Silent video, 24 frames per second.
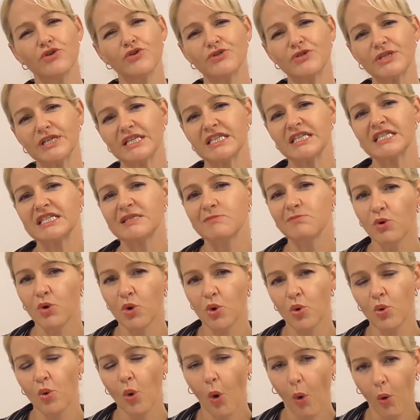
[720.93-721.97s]
using
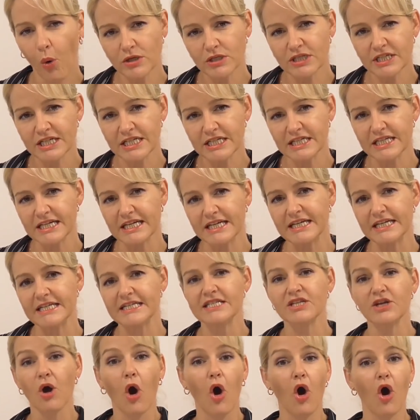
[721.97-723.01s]
small
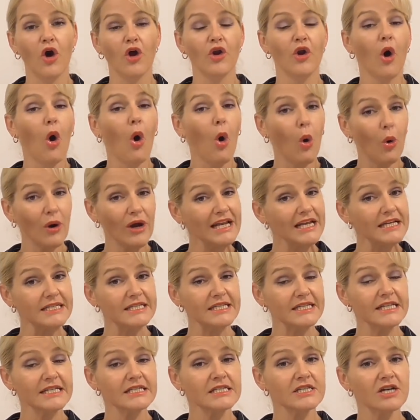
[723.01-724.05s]
quantities on oily
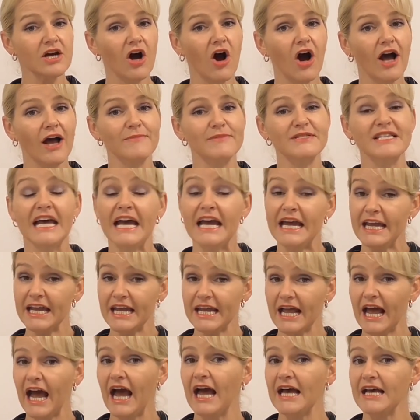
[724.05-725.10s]
skin types,
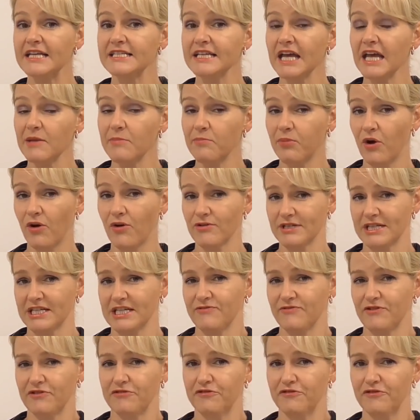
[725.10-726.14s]
it has a
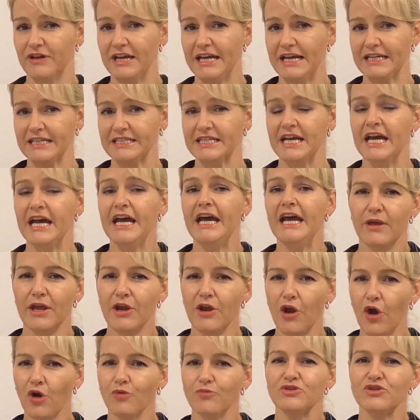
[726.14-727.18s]
positive effect.
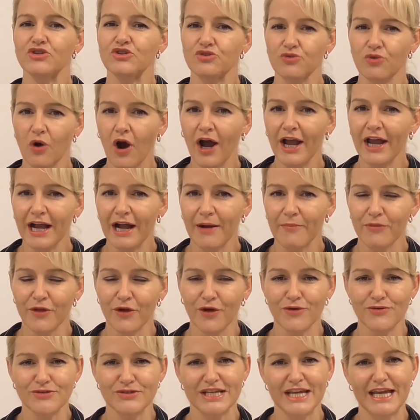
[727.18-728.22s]
It helps dry up
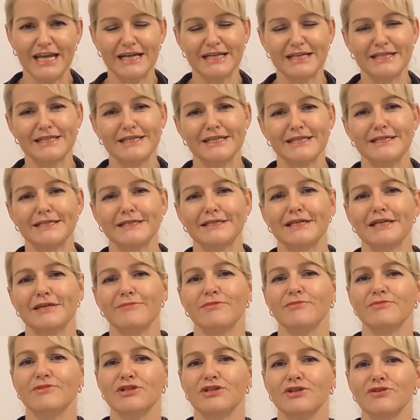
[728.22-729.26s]
those excess
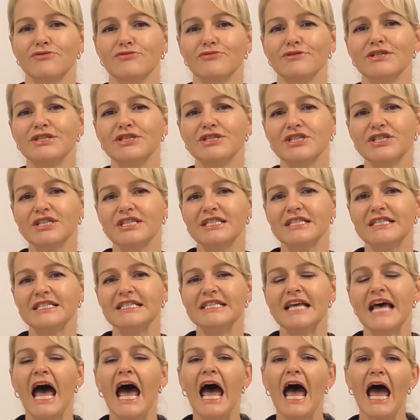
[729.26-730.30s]
sebum
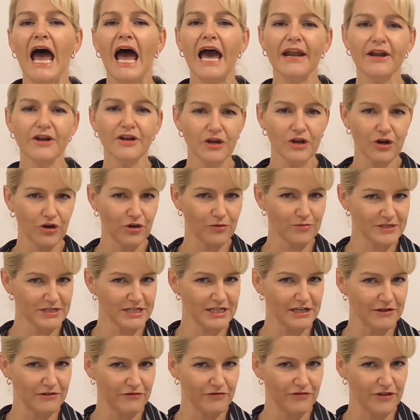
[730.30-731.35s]
secretions, and it helps
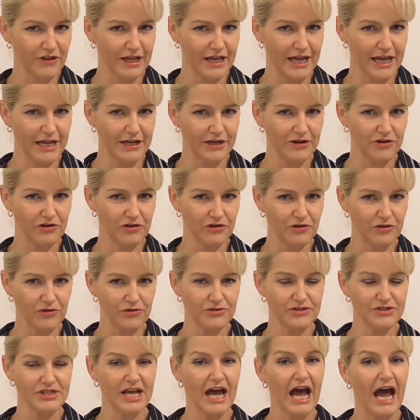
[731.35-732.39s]
give the end
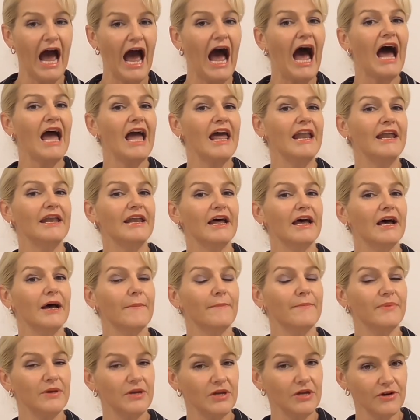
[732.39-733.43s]
user an
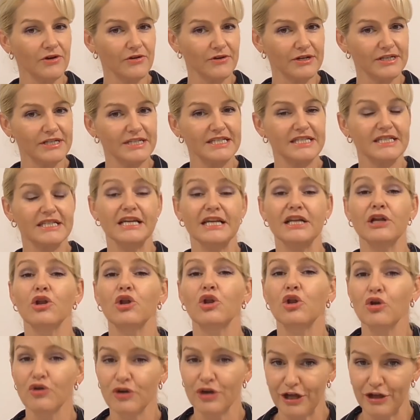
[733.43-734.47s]
appearance they're
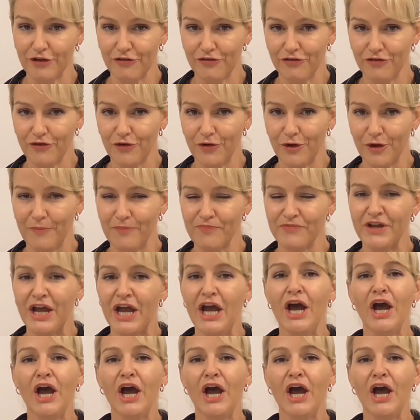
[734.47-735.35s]
looking for.